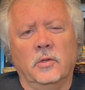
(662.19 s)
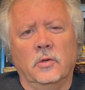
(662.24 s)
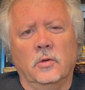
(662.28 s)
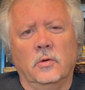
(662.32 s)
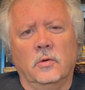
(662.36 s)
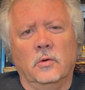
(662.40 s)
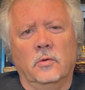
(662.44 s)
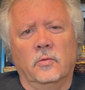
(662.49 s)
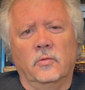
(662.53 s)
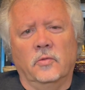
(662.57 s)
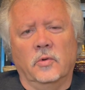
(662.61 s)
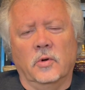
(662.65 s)

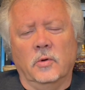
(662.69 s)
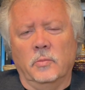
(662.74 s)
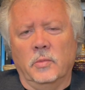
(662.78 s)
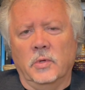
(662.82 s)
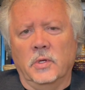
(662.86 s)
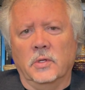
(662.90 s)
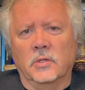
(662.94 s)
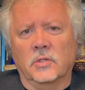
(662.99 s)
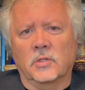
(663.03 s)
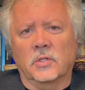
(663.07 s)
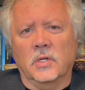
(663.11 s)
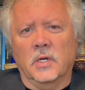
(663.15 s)
you from
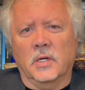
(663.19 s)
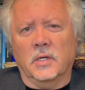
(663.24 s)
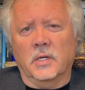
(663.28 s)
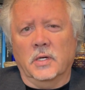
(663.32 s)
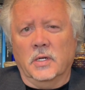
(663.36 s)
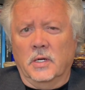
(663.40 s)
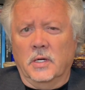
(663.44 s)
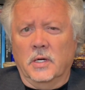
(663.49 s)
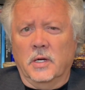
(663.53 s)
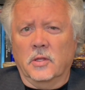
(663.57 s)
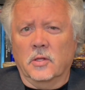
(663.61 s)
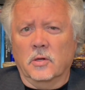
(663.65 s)
being stuck
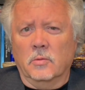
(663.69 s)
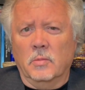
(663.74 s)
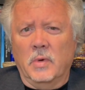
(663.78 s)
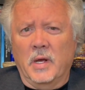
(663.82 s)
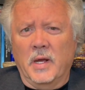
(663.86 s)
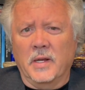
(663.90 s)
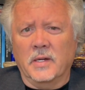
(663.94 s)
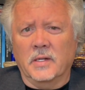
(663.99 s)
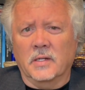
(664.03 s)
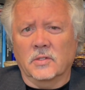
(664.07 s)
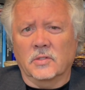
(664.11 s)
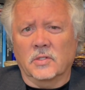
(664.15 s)
in another
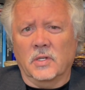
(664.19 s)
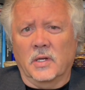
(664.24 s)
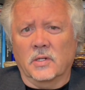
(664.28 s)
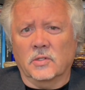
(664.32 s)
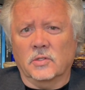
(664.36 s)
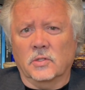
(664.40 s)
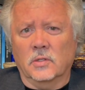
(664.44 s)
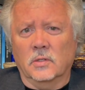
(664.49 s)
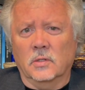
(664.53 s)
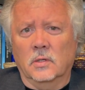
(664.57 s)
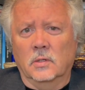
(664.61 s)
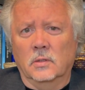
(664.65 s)
mine
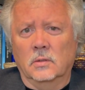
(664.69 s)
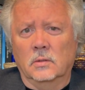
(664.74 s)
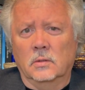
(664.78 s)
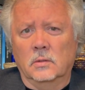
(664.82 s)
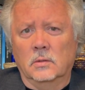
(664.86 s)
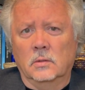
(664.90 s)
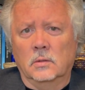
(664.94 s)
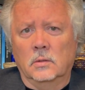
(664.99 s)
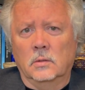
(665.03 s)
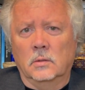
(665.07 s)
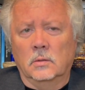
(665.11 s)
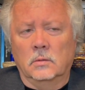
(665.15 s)
disaster?
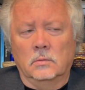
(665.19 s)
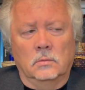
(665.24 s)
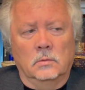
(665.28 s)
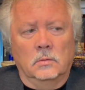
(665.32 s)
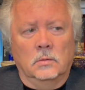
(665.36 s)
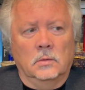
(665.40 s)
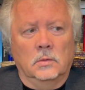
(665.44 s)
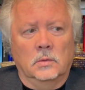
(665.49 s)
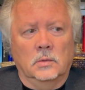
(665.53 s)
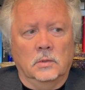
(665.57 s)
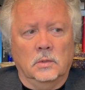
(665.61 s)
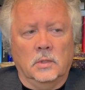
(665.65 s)

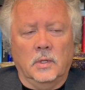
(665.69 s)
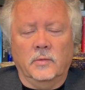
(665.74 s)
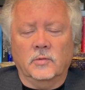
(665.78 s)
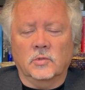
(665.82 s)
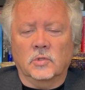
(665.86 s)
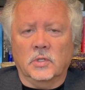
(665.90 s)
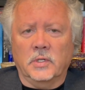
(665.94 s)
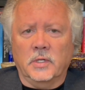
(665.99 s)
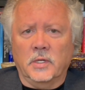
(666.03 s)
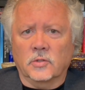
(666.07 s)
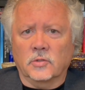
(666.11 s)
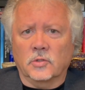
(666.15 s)

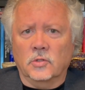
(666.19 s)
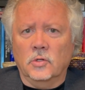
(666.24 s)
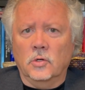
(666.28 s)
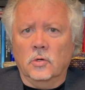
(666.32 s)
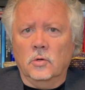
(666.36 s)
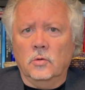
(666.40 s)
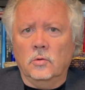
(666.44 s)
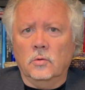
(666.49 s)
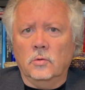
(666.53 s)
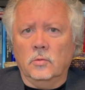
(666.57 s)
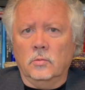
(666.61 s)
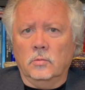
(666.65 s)
Obviously, has
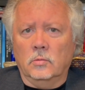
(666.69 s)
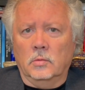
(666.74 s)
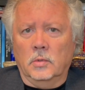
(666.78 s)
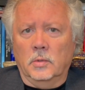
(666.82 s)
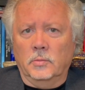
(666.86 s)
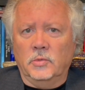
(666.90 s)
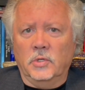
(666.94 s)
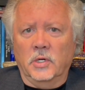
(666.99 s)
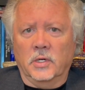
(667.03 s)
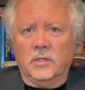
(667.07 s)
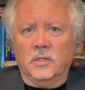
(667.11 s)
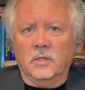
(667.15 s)
no
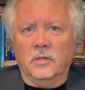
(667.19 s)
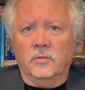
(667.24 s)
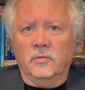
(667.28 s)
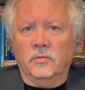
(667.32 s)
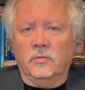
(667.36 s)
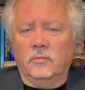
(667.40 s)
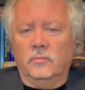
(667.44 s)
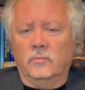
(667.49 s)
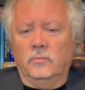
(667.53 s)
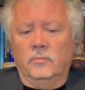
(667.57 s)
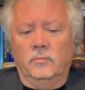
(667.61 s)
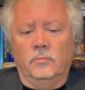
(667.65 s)
objective
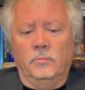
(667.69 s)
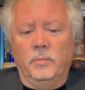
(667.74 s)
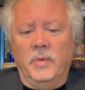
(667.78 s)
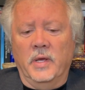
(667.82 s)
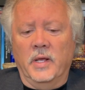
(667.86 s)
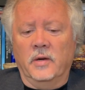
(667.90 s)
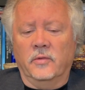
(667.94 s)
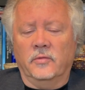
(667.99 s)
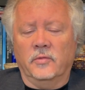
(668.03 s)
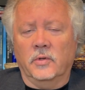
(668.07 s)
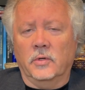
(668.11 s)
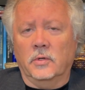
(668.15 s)

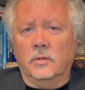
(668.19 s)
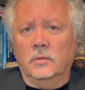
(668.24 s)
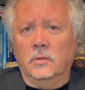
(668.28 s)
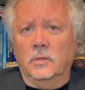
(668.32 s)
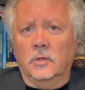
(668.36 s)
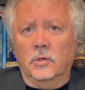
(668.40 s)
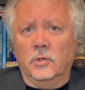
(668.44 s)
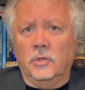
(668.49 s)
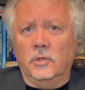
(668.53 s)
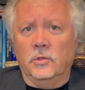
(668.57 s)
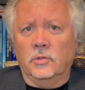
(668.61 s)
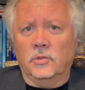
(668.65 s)
benefit
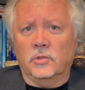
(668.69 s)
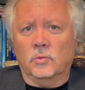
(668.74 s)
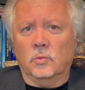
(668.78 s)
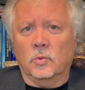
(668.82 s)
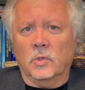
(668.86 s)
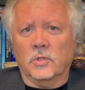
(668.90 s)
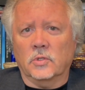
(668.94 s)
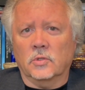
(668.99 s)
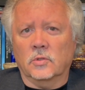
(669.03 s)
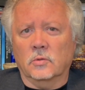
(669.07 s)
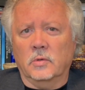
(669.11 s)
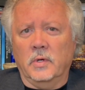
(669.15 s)
or use
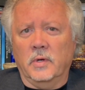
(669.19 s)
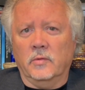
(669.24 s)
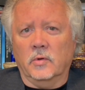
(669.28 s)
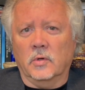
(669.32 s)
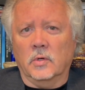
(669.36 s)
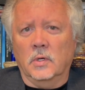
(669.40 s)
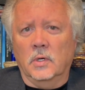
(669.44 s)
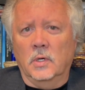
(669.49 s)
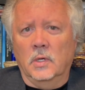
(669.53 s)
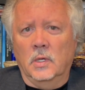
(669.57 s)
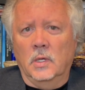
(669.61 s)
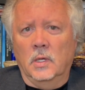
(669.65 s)

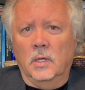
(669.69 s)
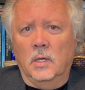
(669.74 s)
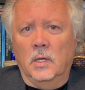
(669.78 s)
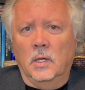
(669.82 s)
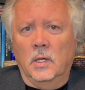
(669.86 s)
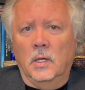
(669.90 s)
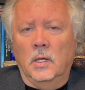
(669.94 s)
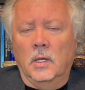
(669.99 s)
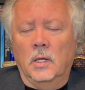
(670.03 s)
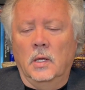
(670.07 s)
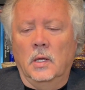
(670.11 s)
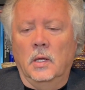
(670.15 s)
whatsoever
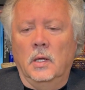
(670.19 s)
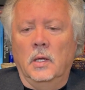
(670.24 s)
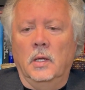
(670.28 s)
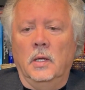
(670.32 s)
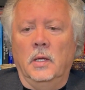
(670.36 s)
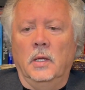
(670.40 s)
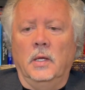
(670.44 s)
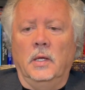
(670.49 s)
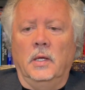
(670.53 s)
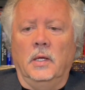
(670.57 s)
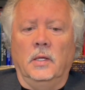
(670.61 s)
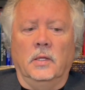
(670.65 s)

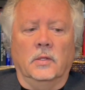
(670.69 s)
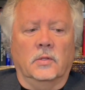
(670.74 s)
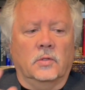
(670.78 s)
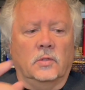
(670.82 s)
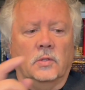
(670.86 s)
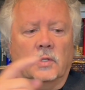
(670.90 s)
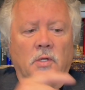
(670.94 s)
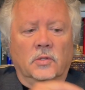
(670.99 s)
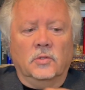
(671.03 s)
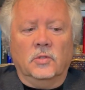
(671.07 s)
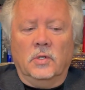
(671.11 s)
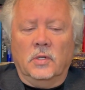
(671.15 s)
it
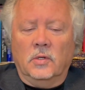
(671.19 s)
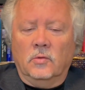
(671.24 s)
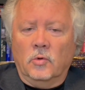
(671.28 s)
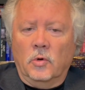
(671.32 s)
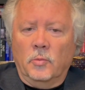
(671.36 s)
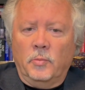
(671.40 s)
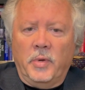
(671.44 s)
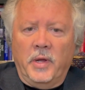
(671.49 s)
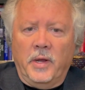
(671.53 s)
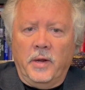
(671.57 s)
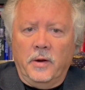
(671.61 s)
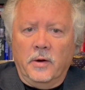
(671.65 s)
doesn't
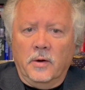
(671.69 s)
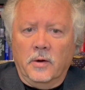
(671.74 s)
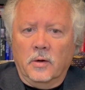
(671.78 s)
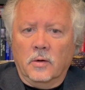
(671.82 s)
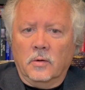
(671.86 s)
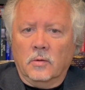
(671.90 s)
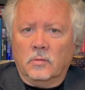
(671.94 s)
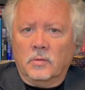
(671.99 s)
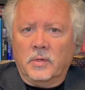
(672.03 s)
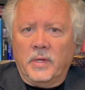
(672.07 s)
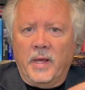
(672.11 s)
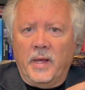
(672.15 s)

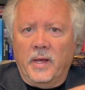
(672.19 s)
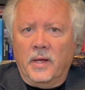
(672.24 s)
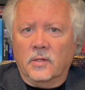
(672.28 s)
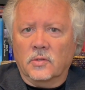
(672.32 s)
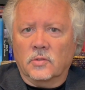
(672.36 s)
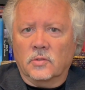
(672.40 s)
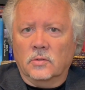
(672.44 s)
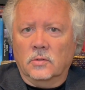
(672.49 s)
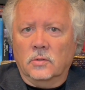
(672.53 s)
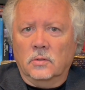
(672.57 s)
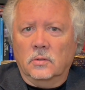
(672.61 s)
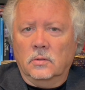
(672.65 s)
repair,
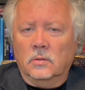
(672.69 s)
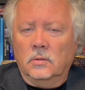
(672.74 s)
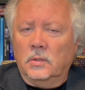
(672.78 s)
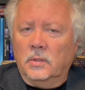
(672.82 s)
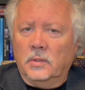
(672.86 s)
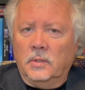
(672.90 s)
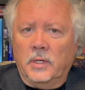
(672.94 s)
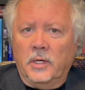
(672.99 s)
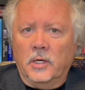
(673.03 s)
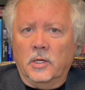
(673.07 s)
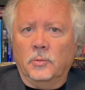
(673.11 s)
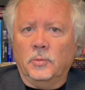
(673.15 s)
cancel,
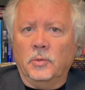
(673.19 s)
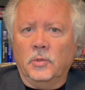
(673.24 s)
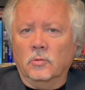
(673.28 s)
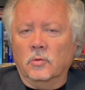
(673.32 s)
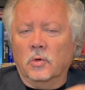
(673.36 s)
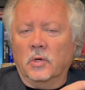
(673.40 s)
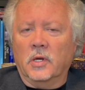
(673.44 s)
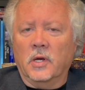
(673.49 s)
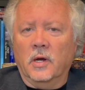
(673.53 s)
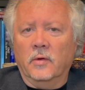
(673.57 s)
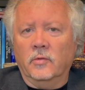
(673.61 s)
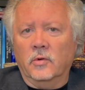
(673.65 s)
help you
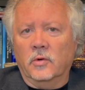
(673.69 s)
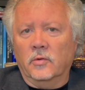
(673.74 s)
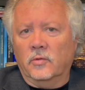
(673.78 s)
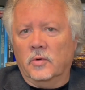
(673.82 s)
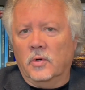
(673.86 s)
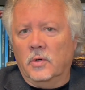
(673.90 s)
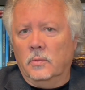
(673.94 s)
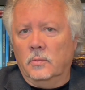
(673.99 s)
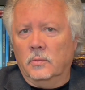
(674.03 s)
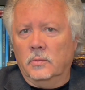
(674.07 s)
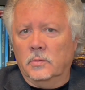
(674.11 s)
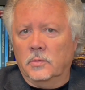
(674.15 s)
recover
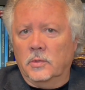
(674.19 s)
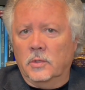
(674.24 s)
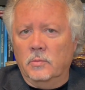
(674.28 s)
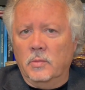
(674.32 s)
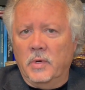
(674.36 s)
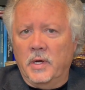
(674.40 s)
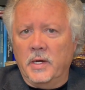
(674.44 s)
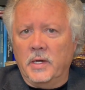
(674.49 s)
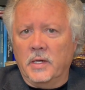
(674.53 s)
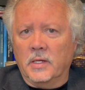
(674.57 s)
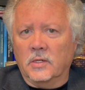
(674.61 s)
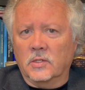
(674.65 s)
from the
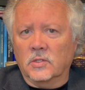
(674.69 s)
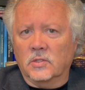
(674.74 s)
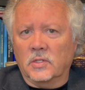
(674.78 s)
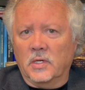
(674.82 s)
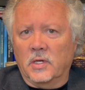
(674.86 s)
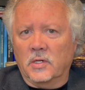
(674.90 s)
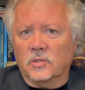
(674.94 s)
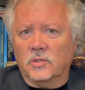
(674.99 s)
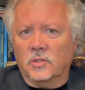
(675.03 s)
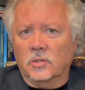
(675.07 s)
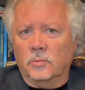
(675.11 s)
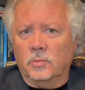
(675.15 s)
mining
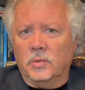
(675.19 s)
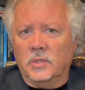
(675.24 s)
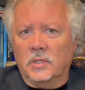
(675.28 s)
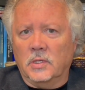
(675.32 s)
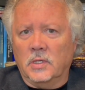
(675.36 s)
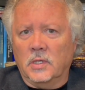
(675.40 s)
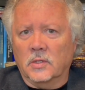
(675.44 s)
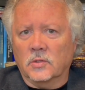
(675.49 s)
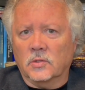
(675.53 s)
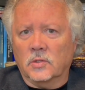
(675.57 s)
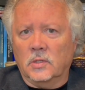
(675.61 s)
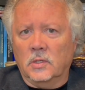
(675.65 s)
disaster
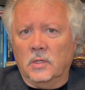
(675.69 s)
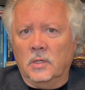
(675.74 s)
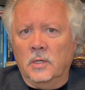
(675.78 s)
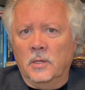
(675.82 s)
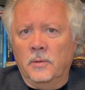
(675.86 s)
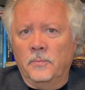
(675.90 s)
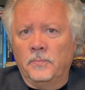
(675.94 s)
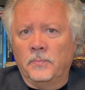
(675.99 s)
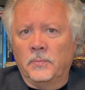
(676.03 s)
PTSD.